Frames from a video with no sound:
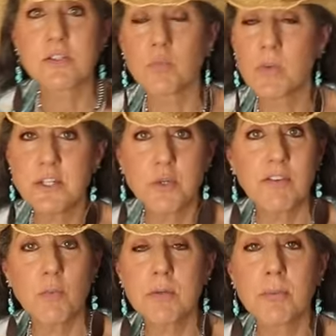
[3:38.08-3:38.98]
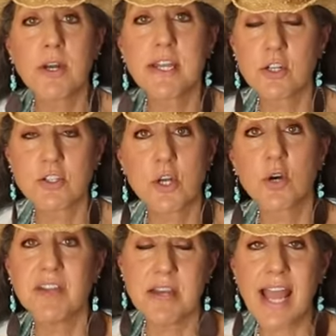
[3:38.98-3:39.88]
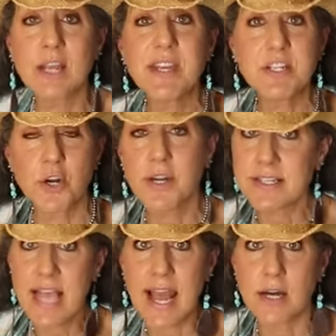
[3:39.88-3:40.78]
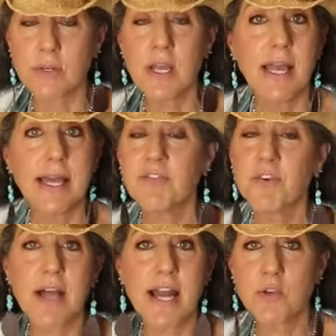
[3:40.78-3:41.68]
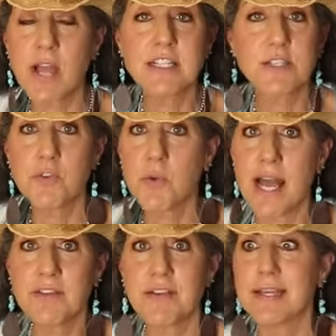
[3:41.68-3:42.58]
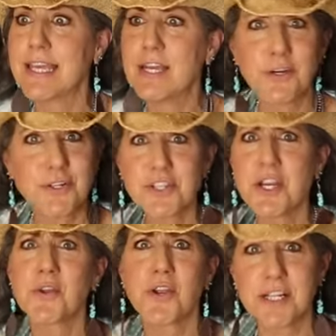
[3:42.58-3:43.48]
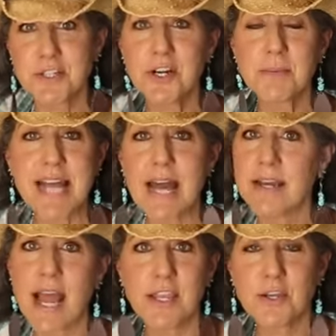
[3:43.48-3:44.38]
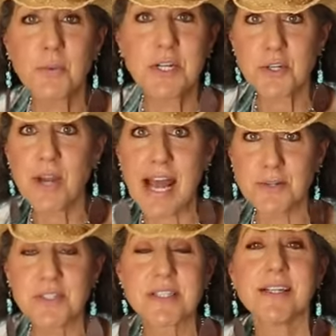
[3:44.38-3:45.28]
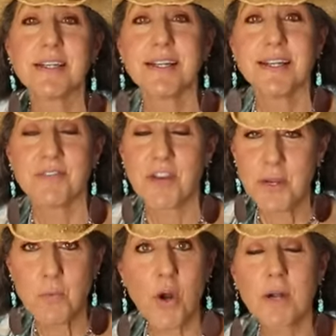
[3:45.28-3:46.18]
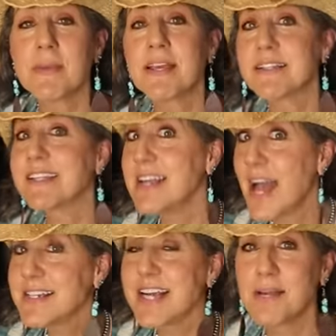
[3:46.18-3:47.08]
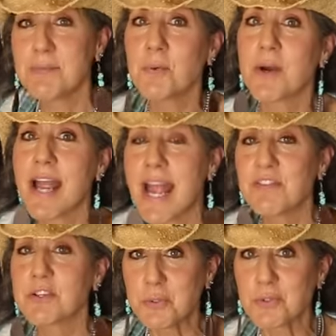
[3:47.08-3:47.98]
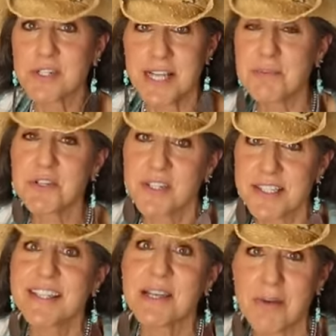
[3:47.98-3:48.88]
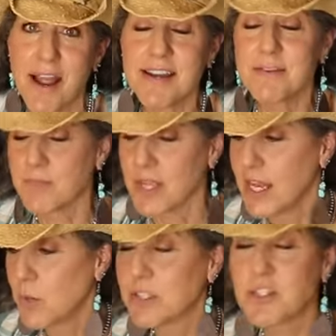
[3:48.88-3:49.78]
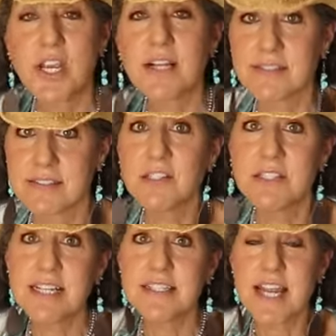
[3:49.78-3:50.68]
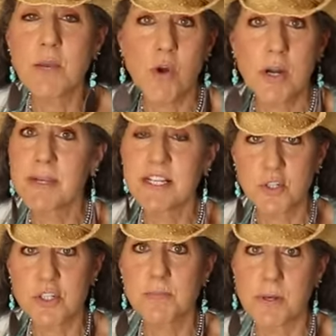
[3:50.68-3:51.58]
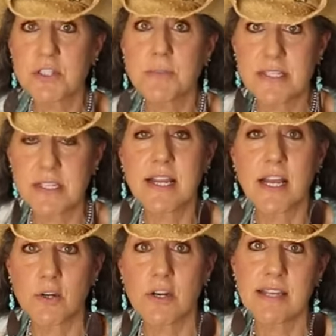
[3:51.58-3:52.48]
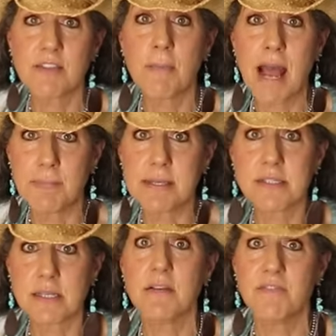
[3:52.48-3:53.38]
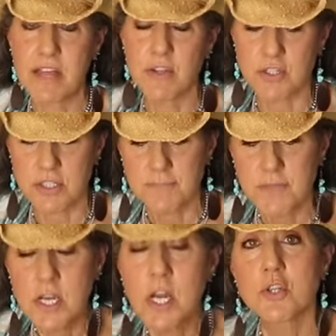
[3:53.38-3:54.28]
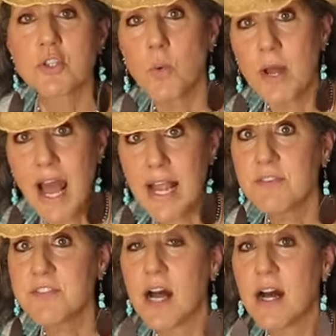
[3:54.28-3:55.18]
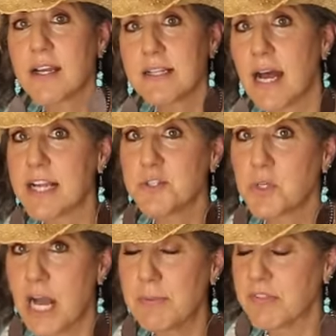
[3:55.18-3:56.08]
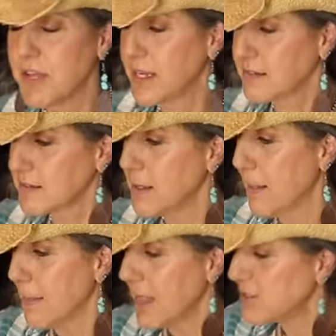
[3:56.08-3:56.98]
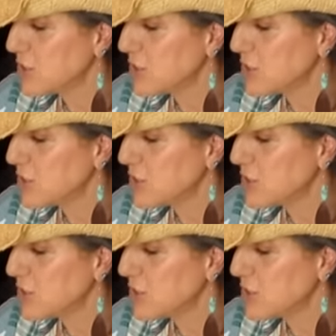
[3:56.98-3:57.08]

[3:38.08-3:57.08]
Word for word: We do have a wood burning cook stove at night, we turn it down. And for a lot of you guys, if you have heaters, you know, you're going to turn them down at night. You don't want your house very warm because at nighttime you want to have a cooler temperature to sleep, right? Well, chicks still need to stay warm because they're supposed to be sitting underneath their mommy's feathers. So what I have done, I do a couple things. As